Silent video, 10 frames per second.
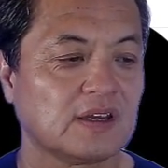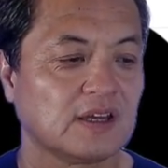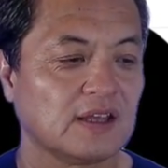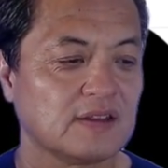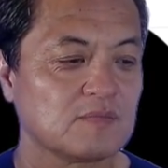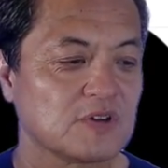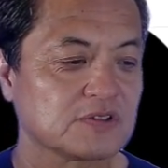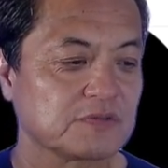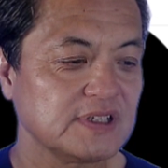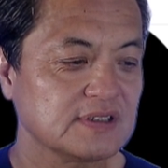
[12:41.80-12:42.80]
And then
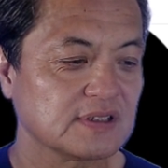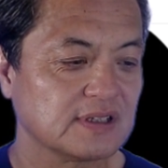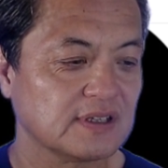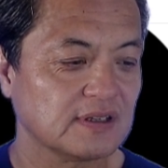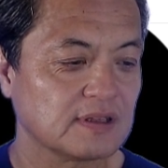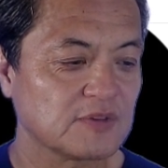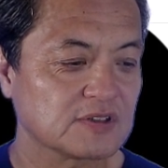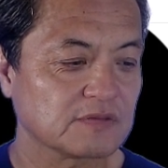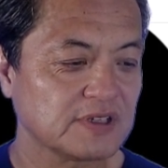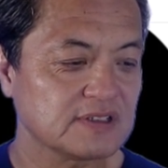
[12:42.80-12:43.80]
most recently, the
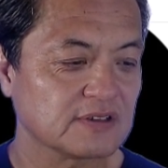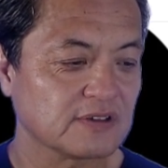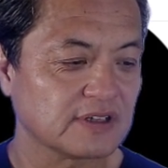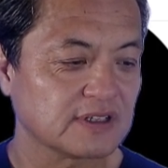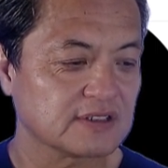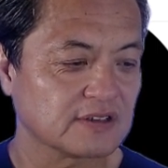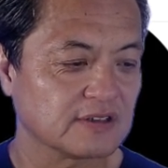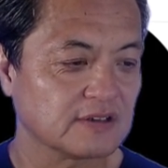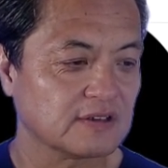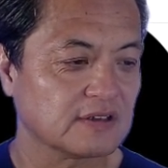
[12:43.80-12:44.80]
most recent earnings
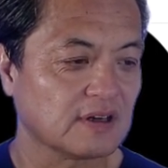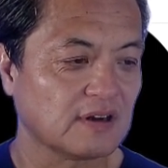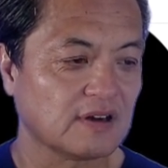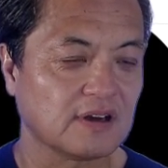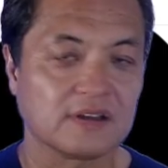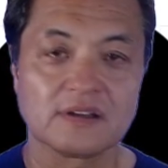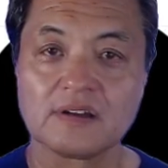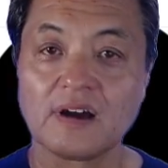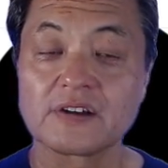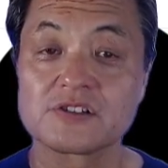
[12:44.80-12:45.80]
occurred on
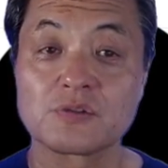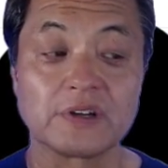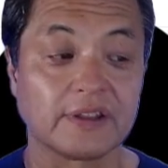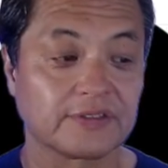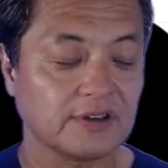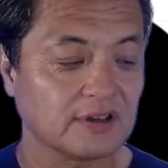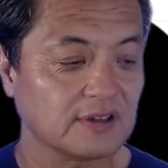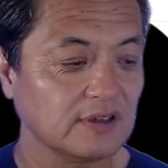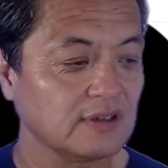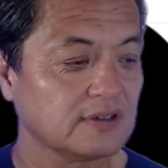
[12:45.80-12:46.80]
August
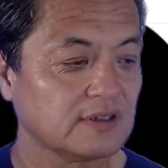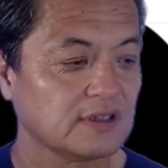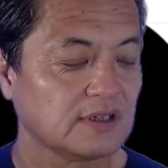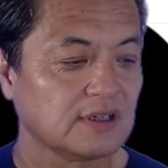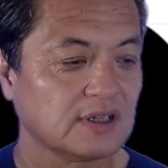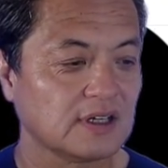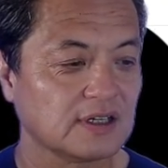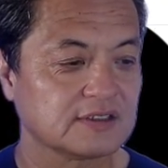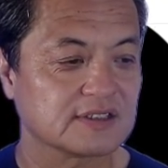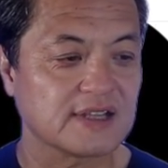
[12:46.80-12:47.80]
23rd,
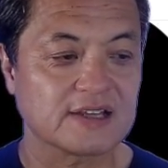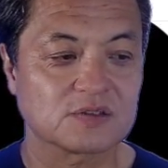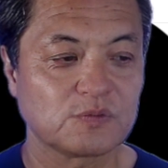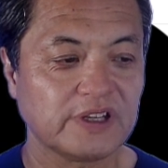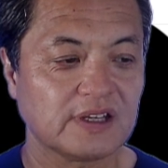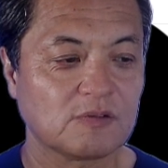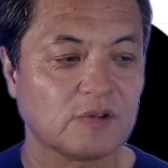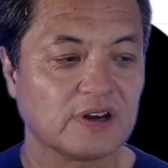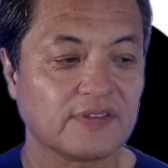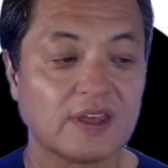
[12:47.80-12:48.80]
just last week,
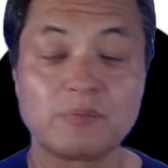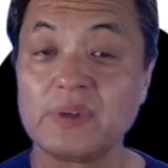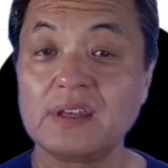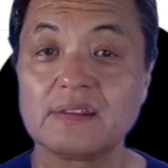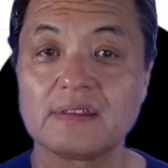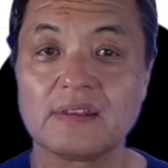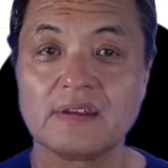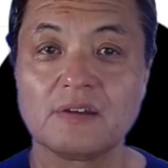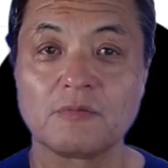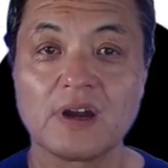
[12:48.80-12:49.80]
where they beat
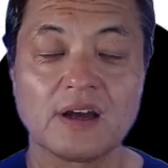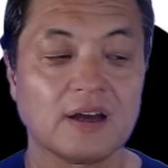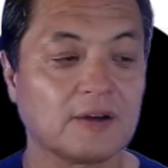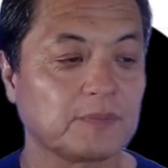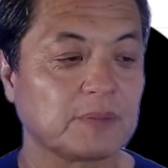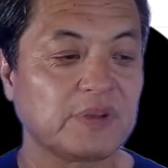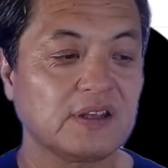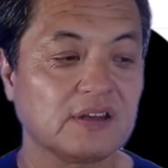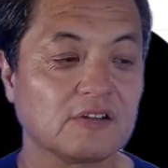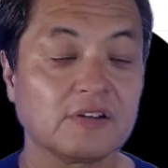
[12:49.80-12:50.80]

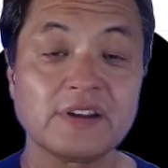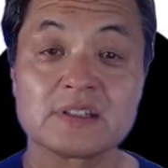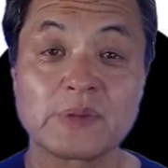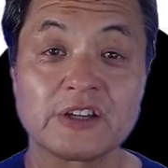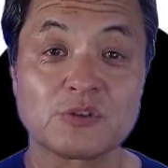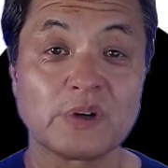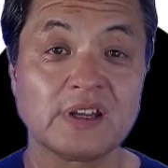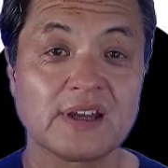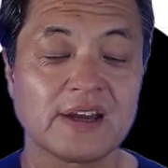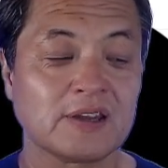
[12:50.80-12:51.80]
earnings by
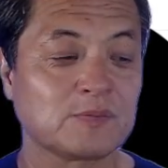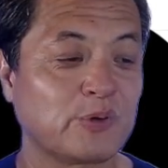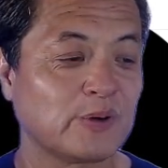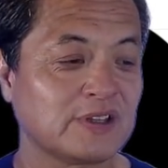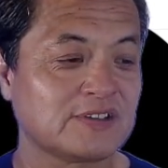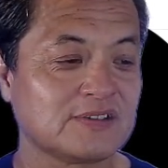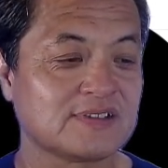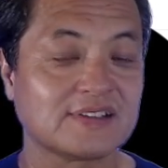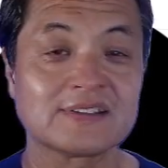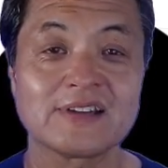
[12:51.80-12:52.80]

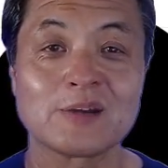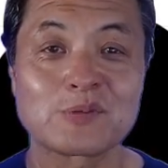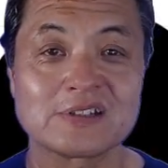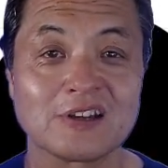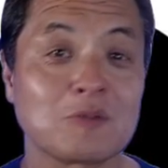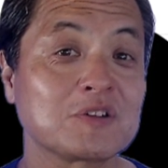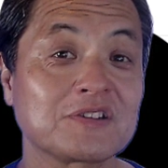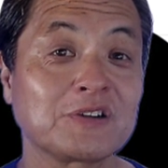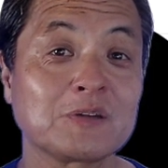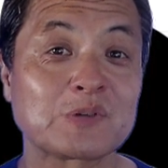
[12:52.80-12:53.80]
29.69%,
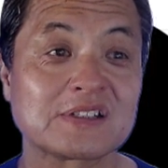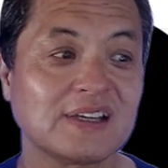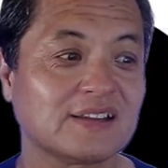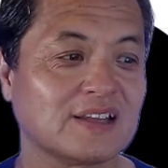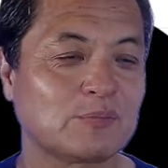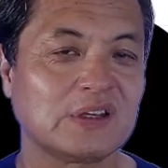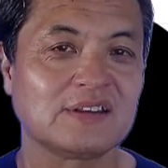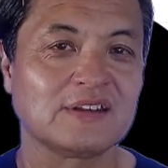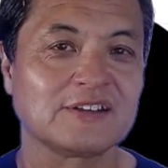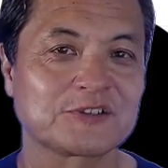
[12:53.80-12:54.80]
almost 30%. They
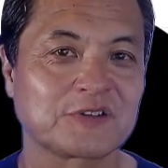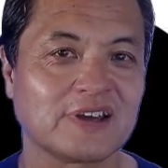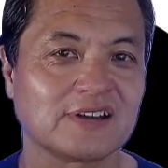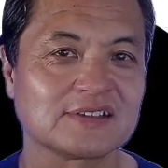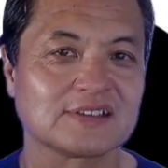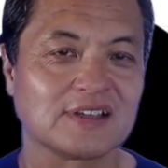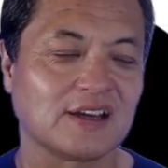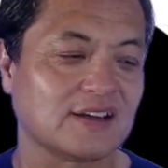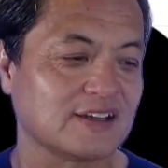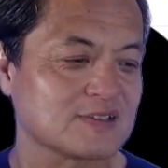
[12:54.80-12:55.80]
beat the industry analyst
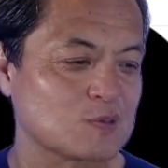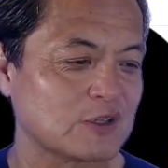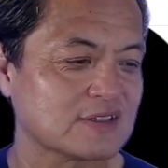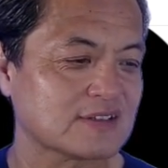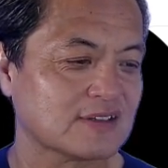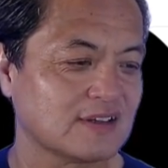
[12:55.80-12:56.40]
estimates,